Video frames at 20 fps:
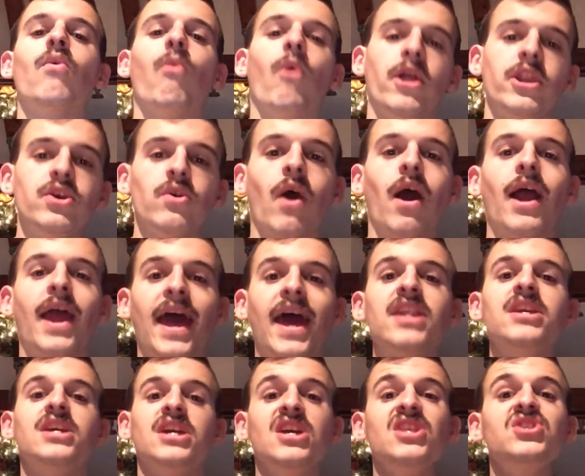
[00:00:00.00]
When you are
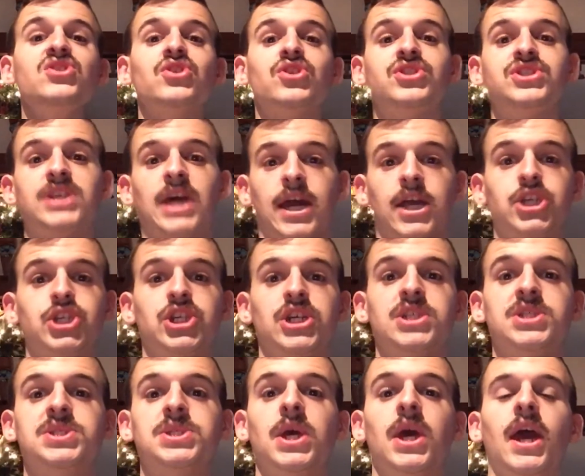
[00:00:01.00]
at
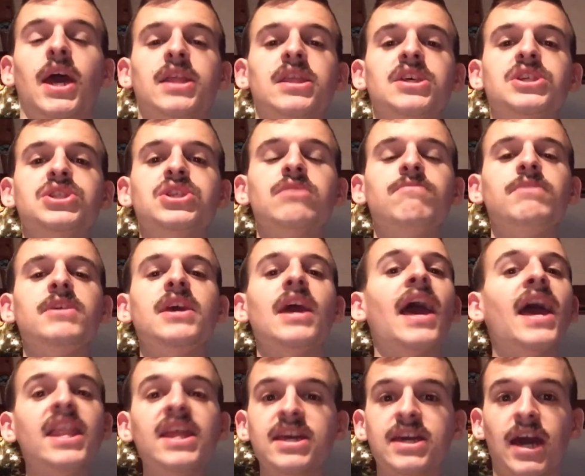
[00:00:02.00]
intersections, and this could be
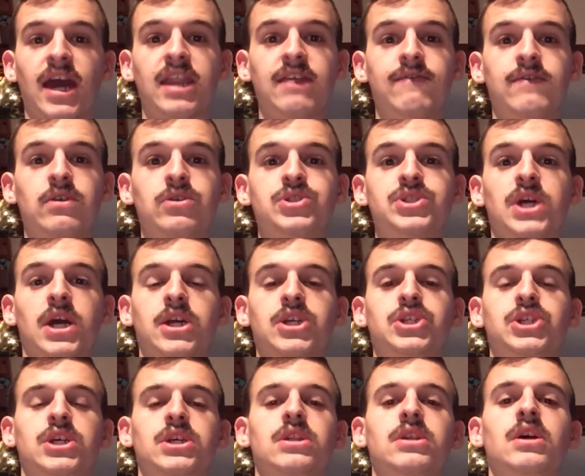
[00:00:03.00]
any kind of
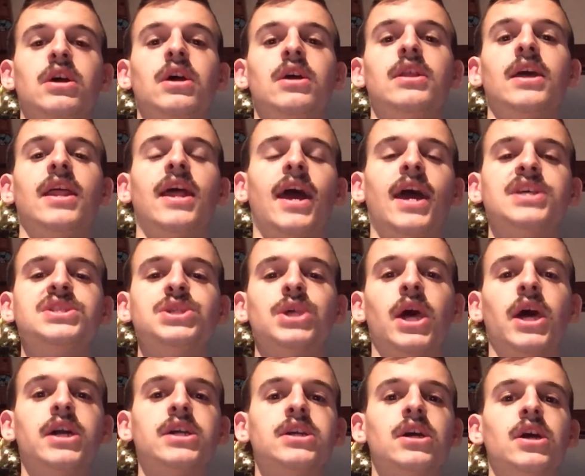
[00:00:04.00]
intersection that has,
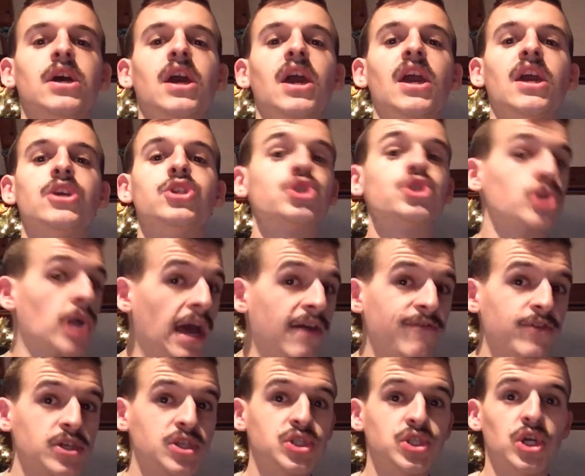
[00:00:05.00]
like, a
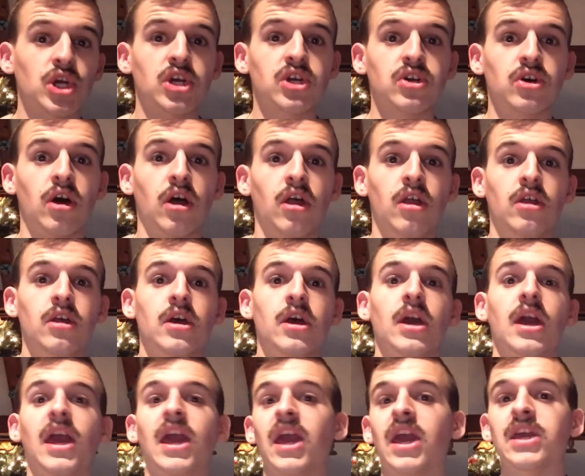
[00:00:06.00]
traffic circle,
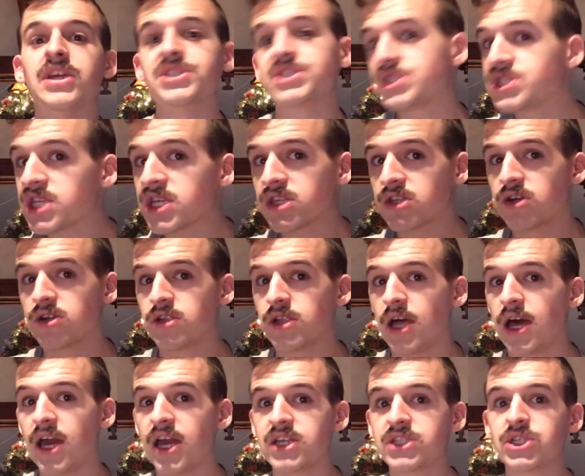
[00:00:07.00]
a signal
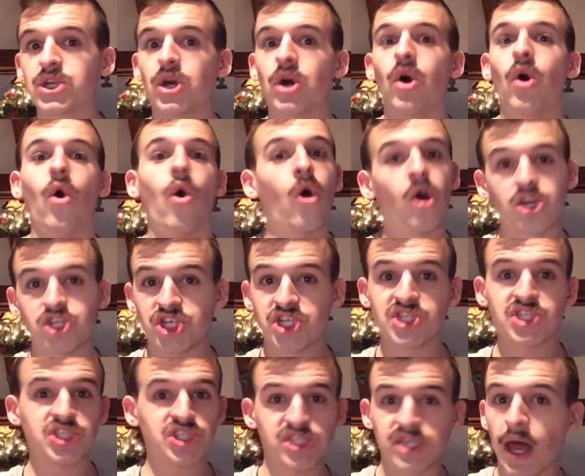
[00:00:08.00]
light, or
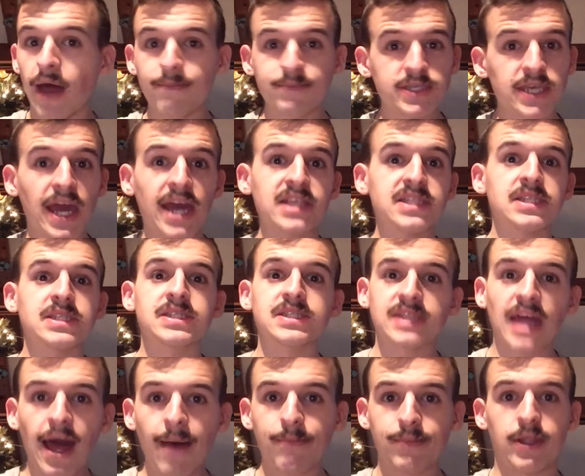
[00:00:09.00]
just stop signs and
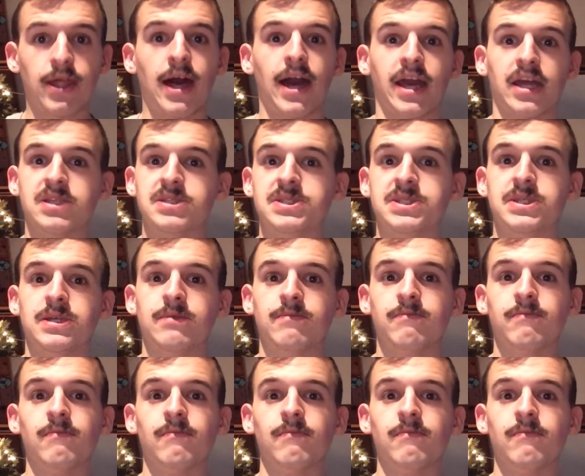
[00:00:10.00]
stop lines,